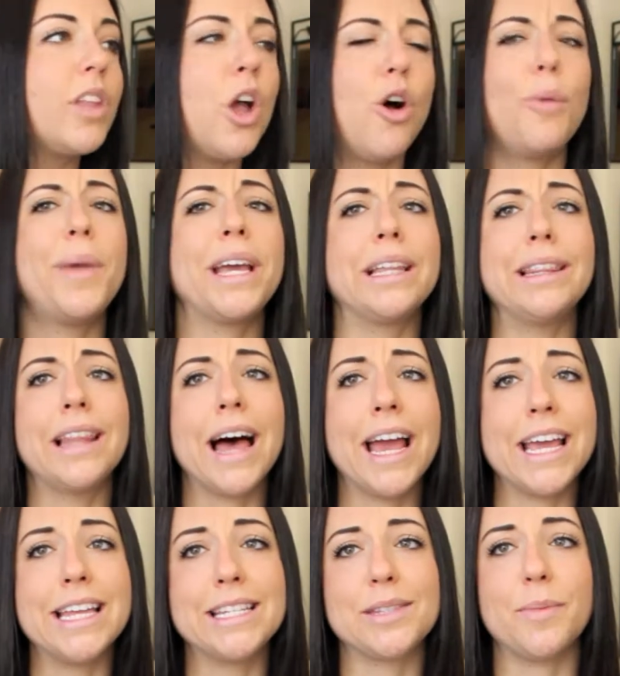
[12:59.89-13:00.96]
All my
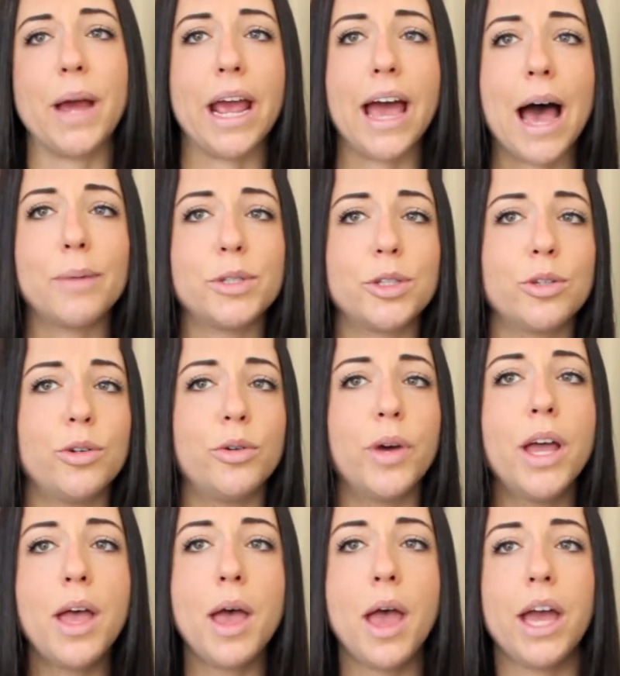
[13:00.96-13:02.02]
clients, my absolute
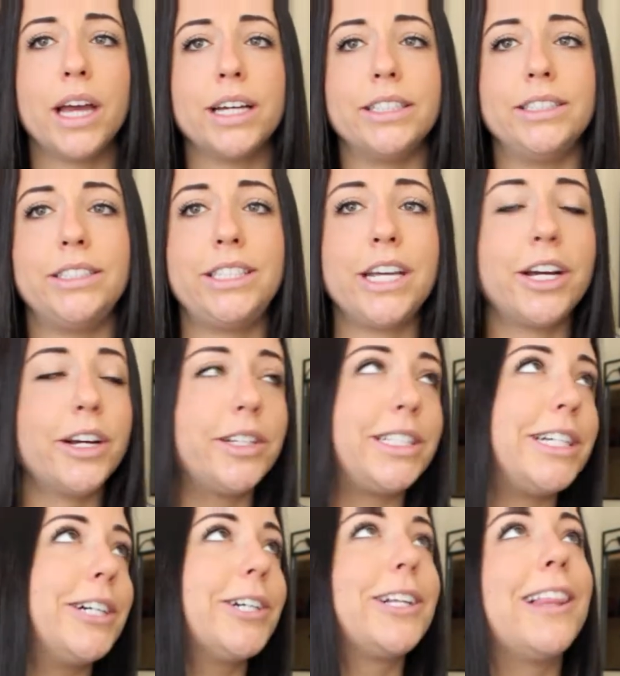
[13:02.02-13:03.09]

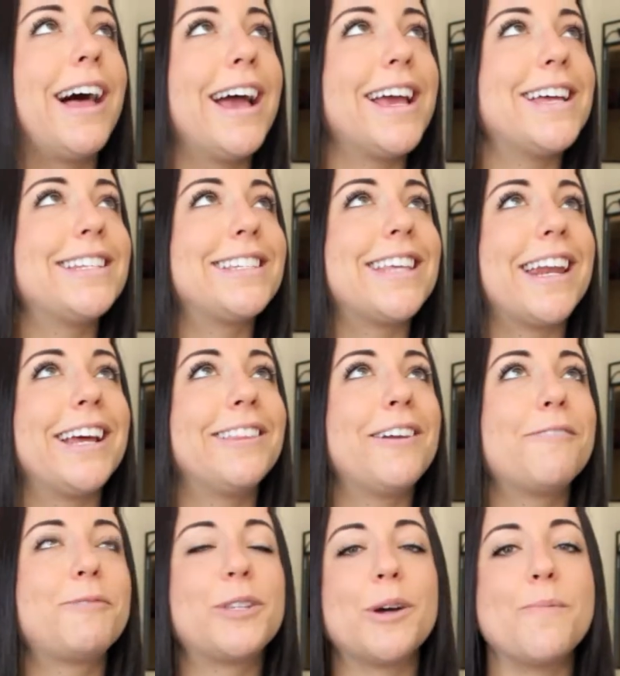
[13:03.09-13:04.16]
dear clients that I
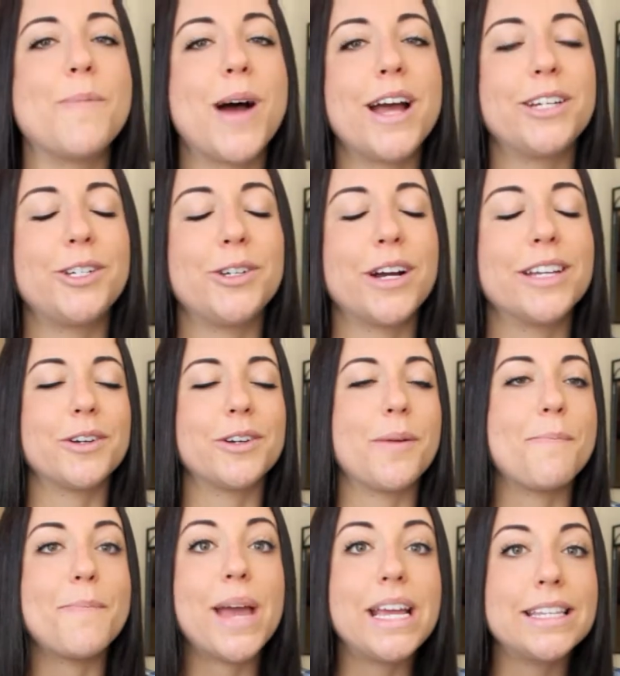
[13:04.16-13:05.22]
love so much. You are
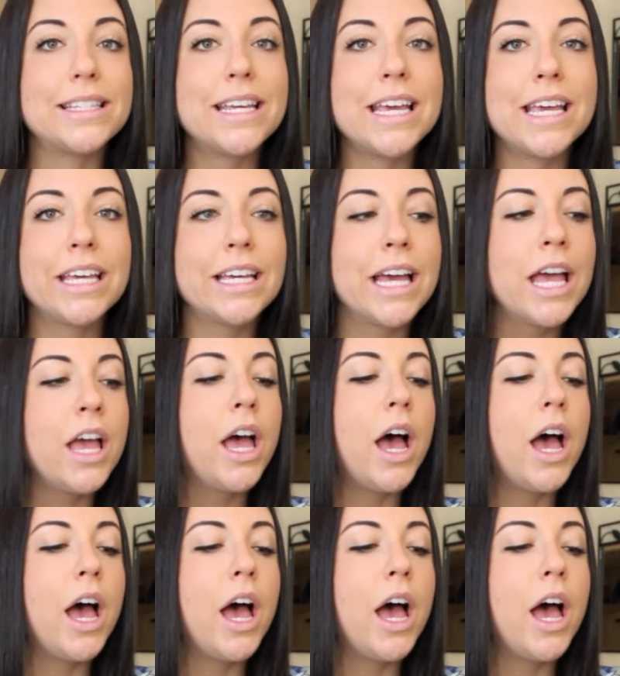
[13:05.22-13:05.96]
amazing.